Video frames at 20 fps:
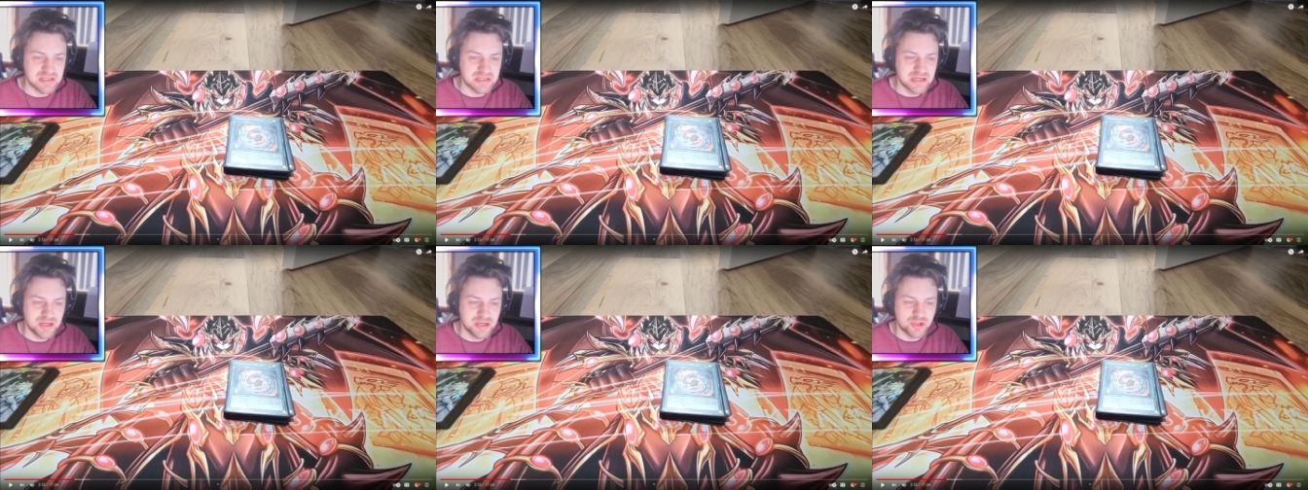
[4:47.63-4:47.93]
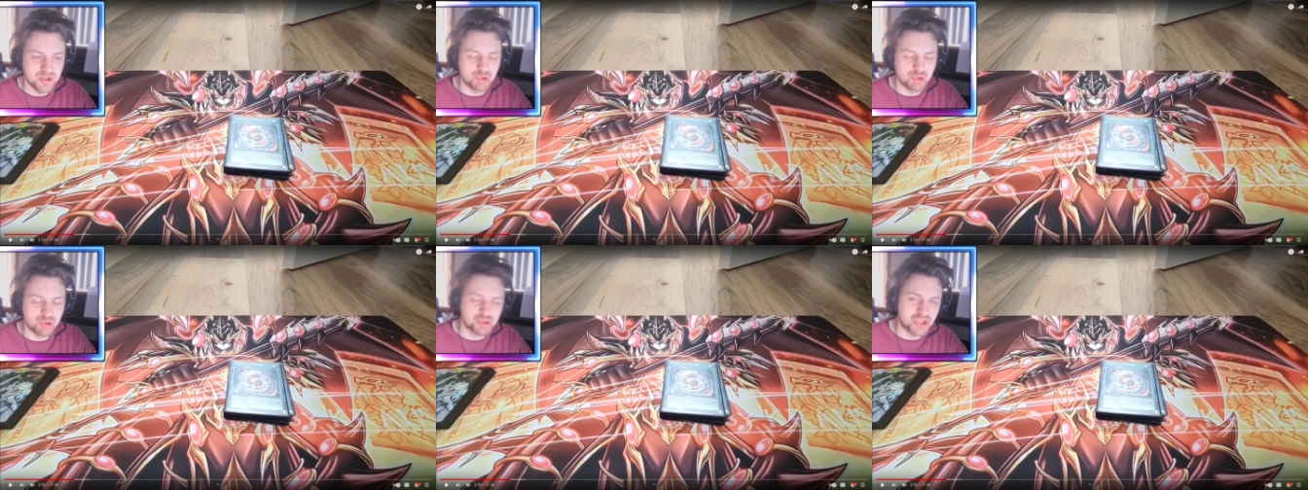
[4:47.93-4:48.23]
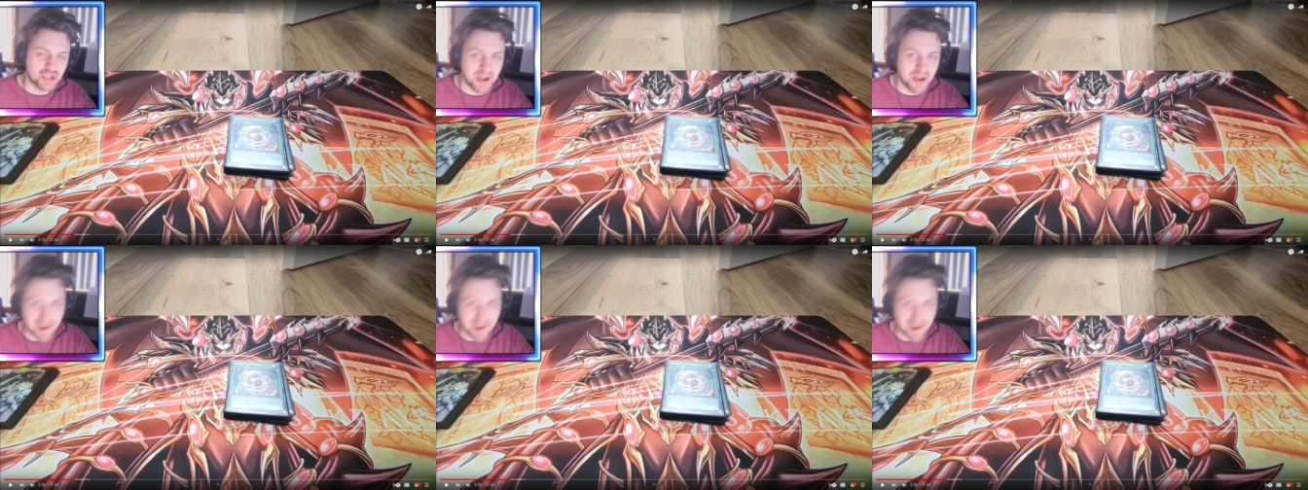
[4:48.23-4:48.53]
you're just
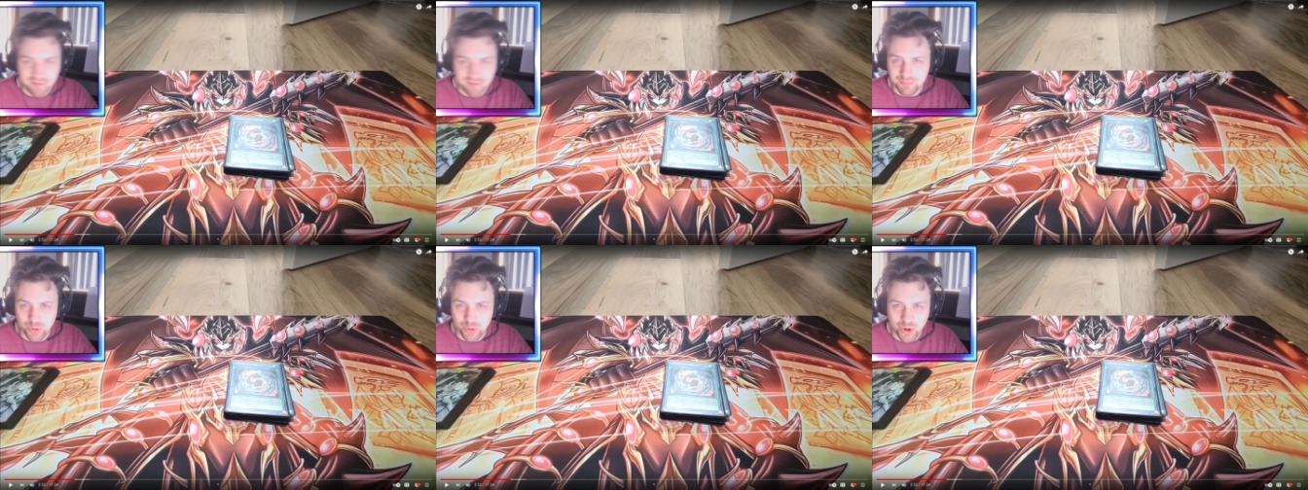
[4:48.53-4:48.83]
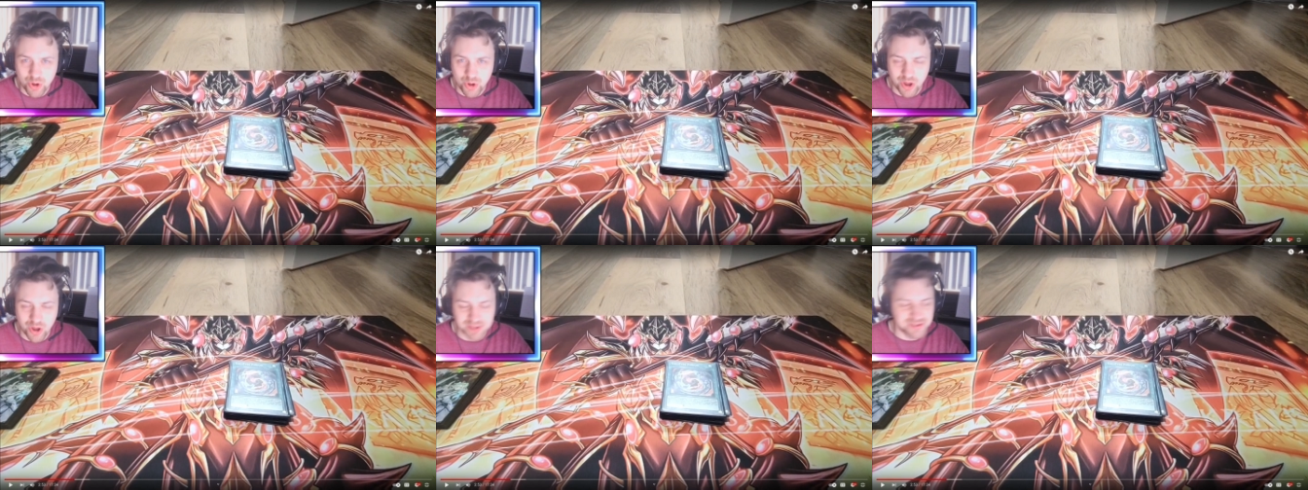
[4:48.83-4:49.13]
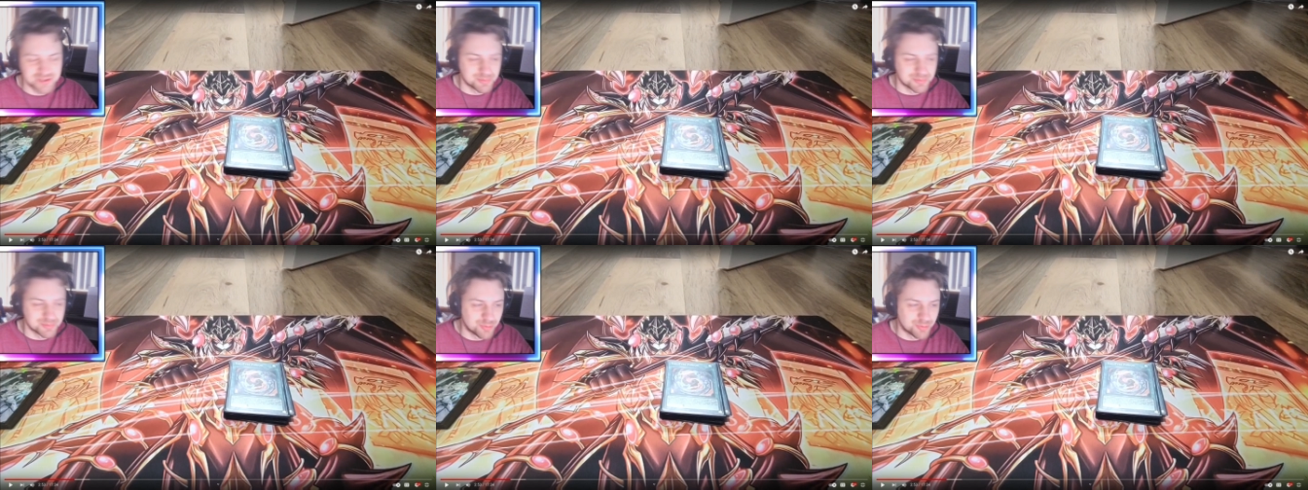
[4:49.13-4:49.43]
gonna have more cards
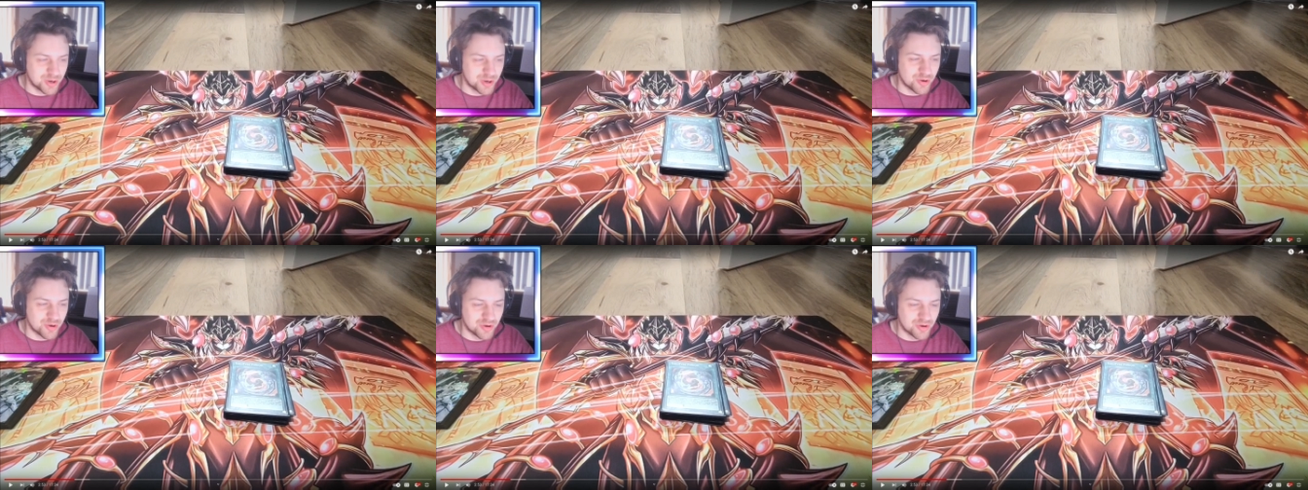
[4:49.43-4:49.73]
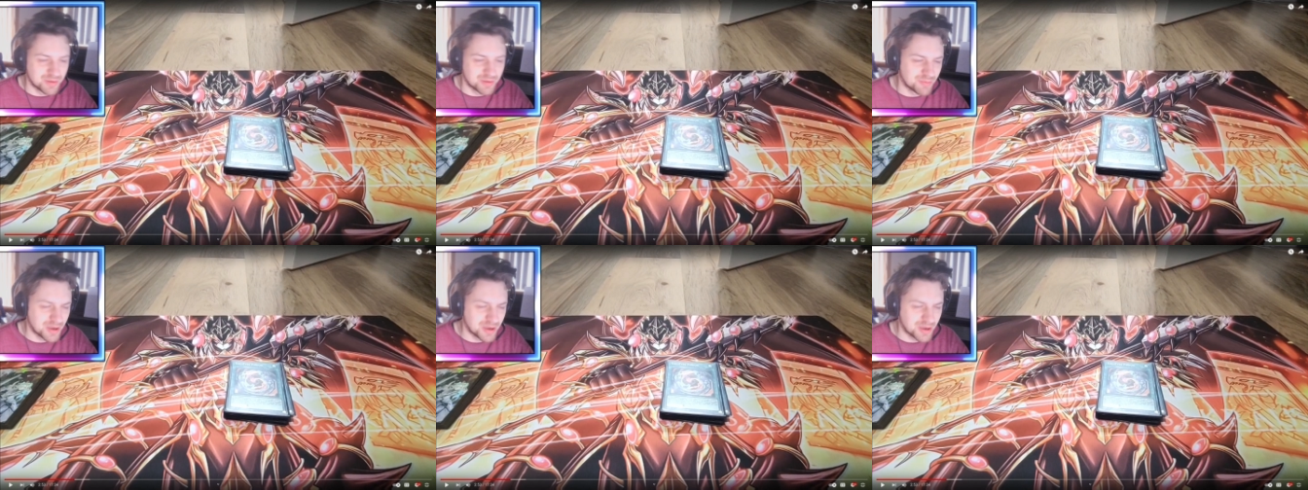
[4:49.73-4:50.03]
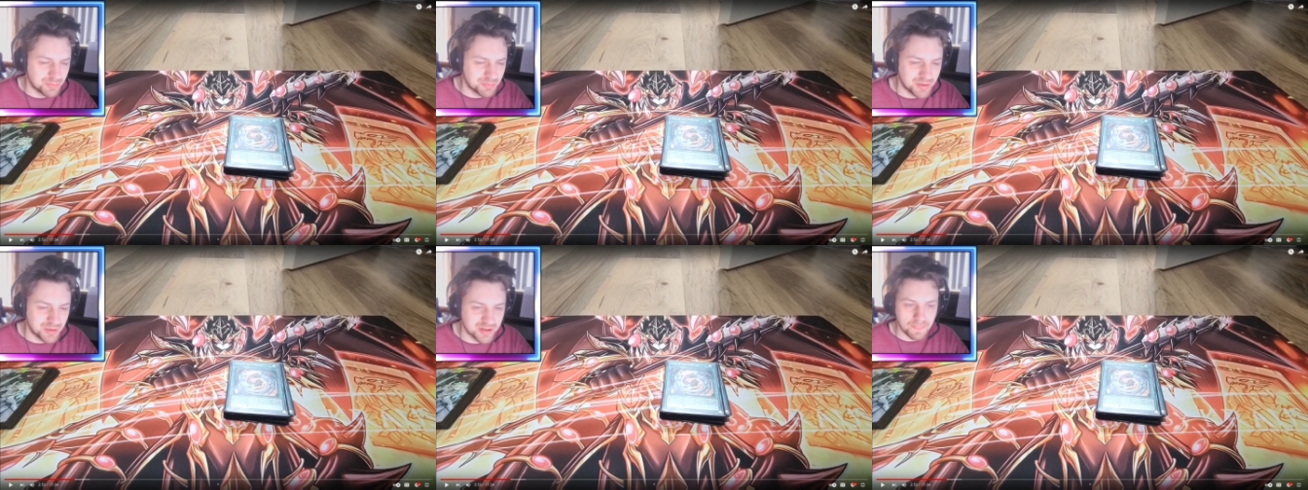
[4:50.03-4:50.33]
to brick on, in my
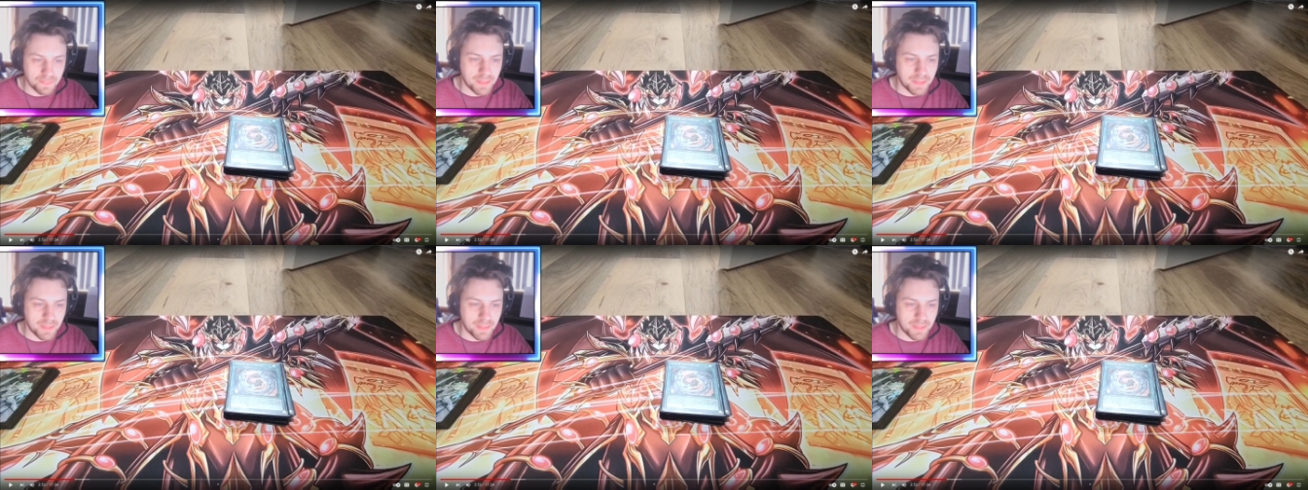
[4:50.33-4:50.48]
opinion.